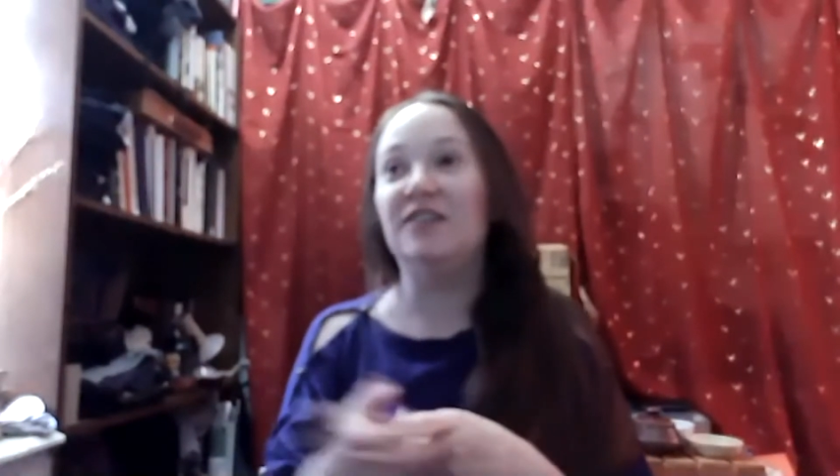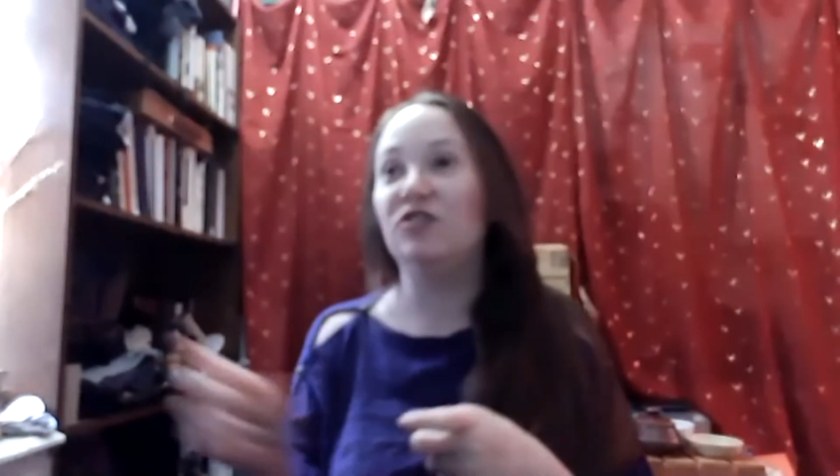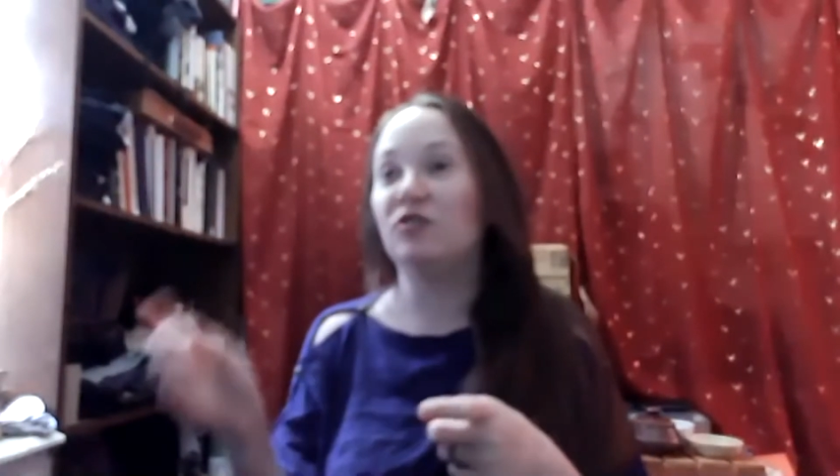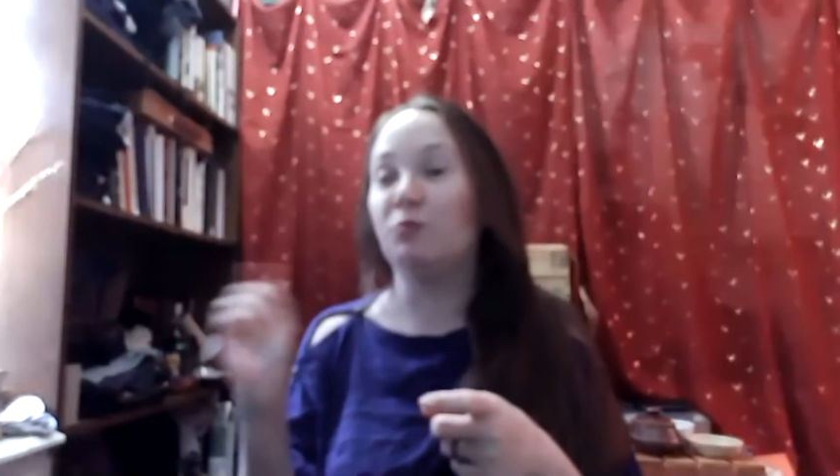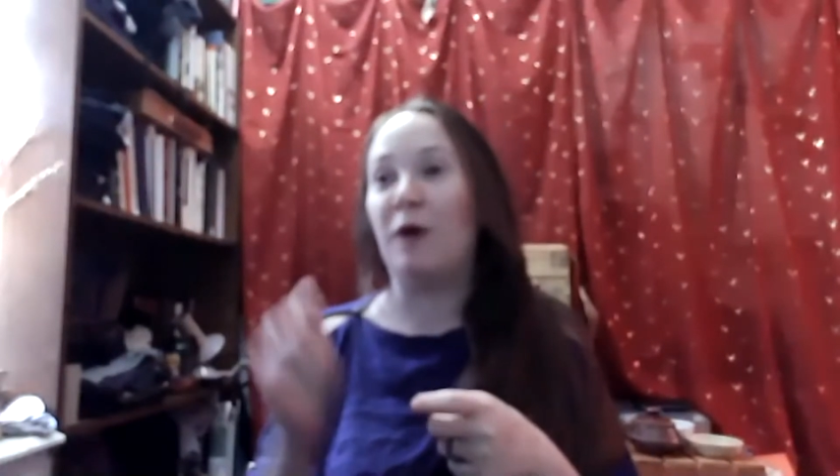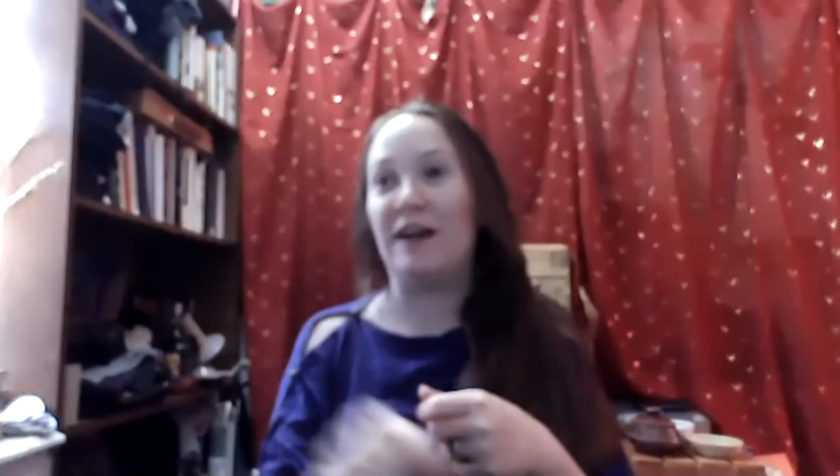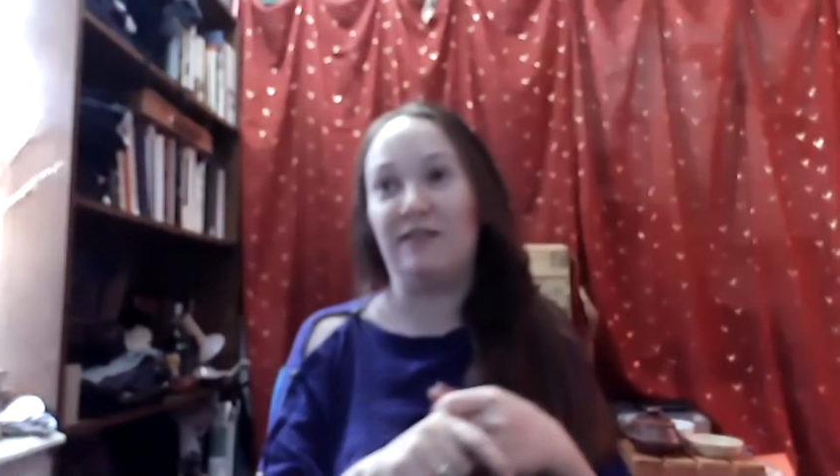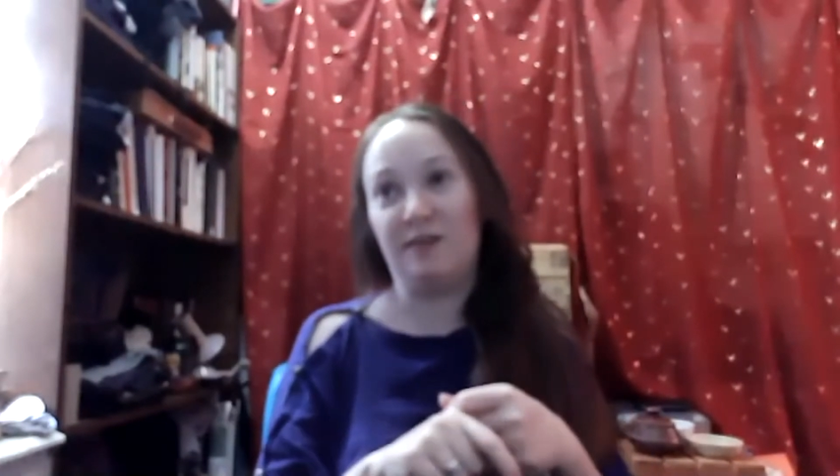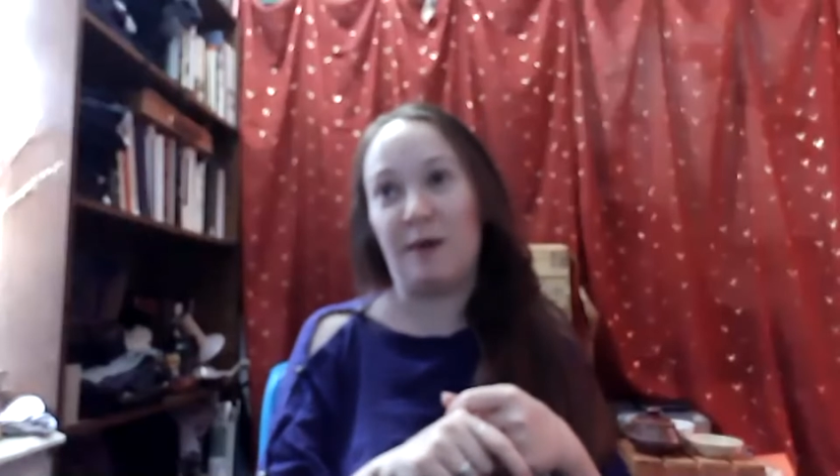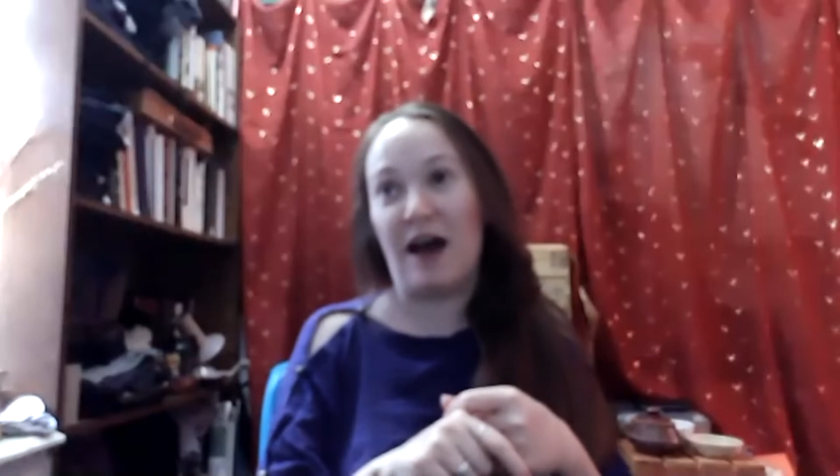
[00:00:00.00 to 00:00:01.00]

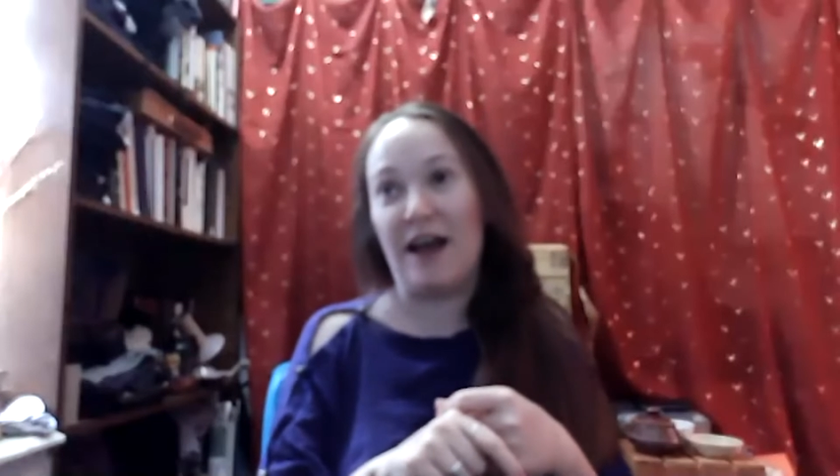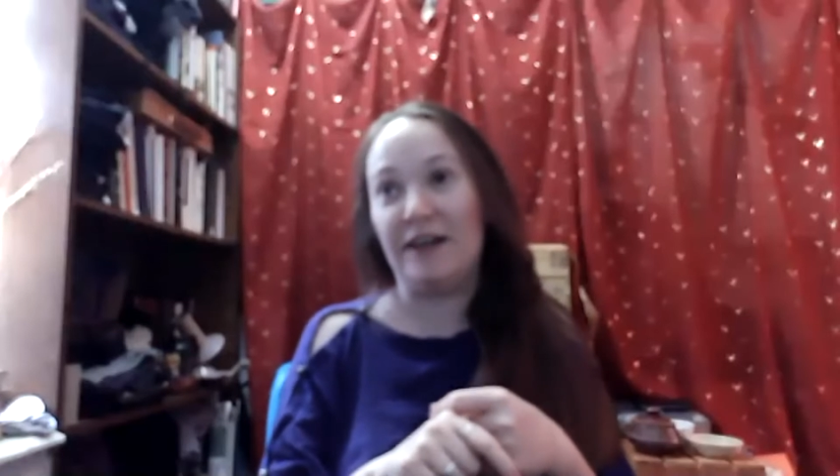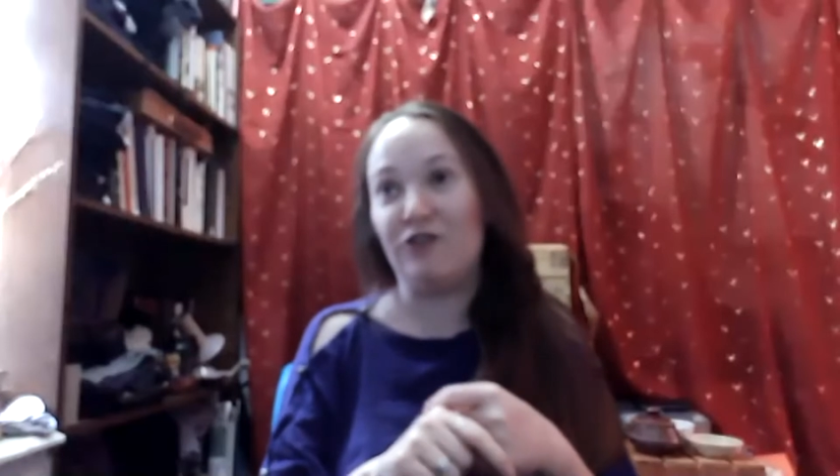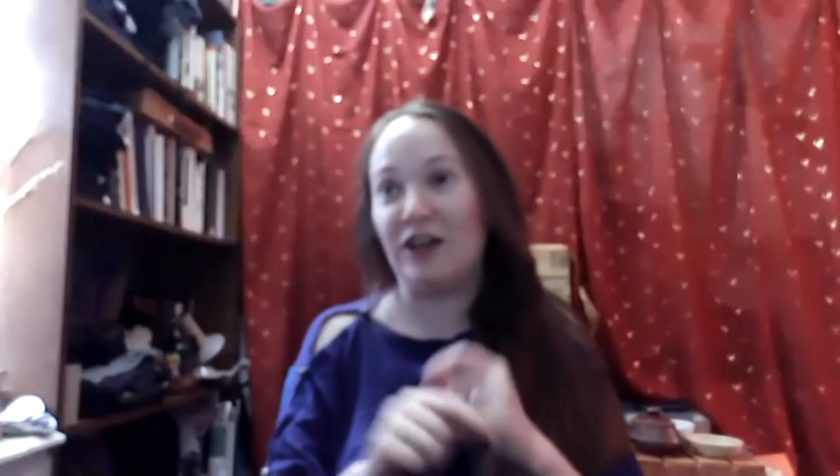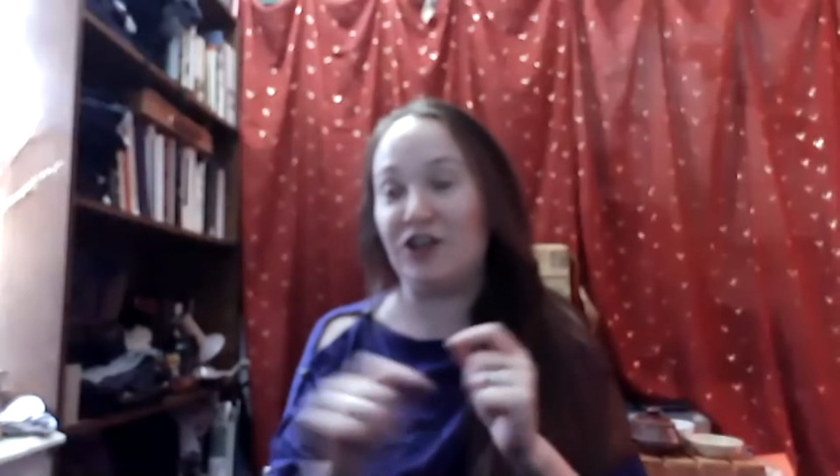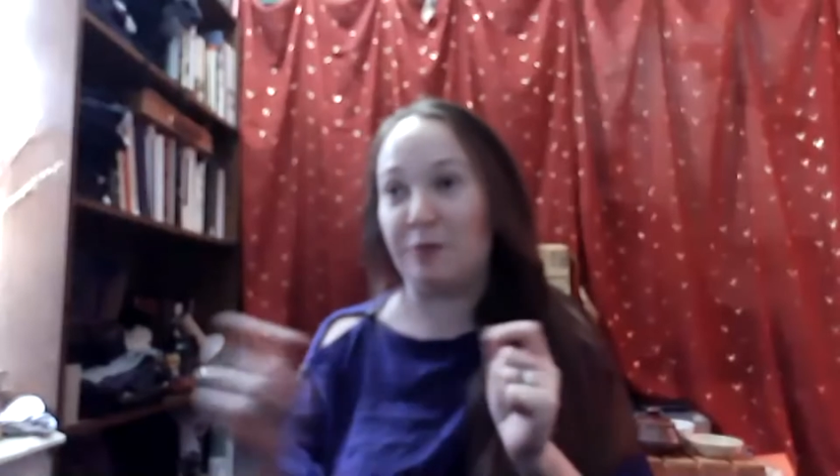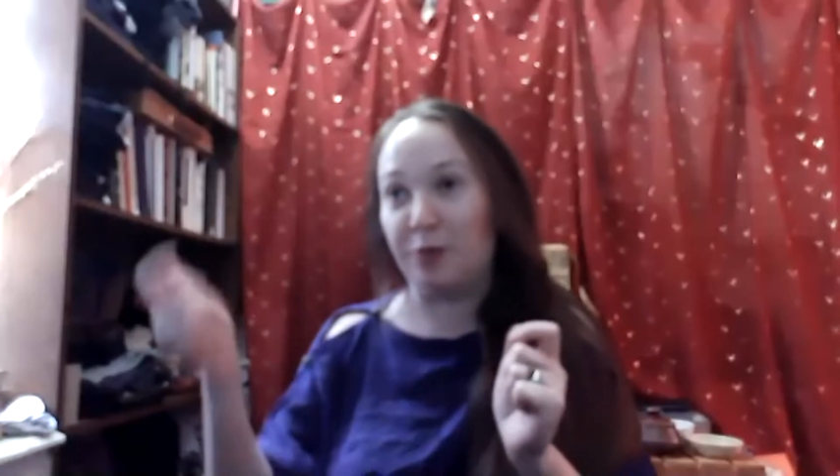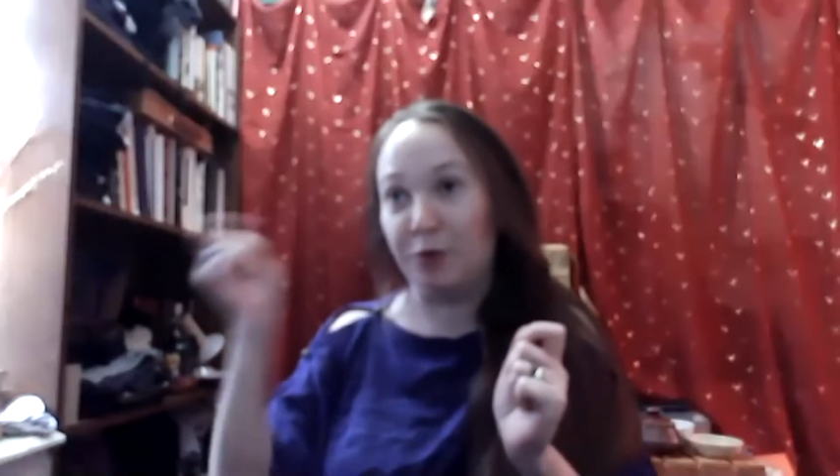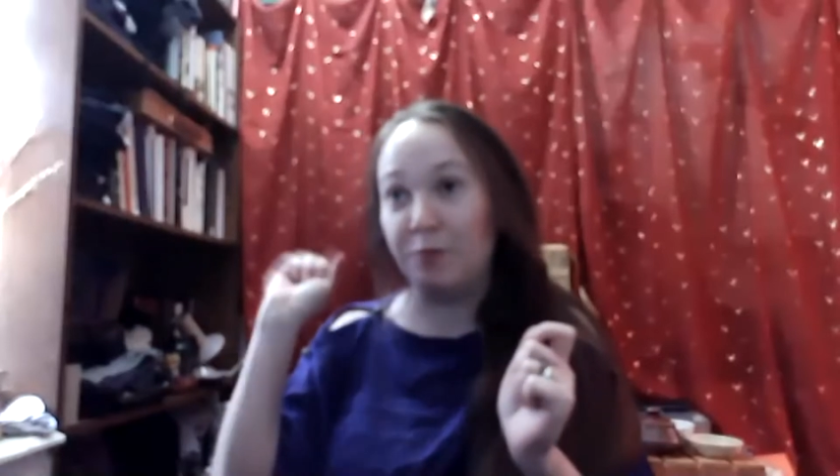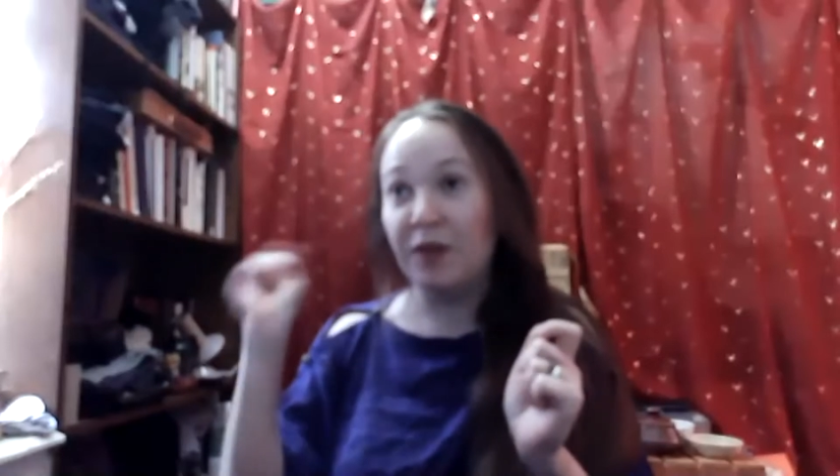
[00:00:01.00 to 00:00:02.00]
swears by dry shampoo.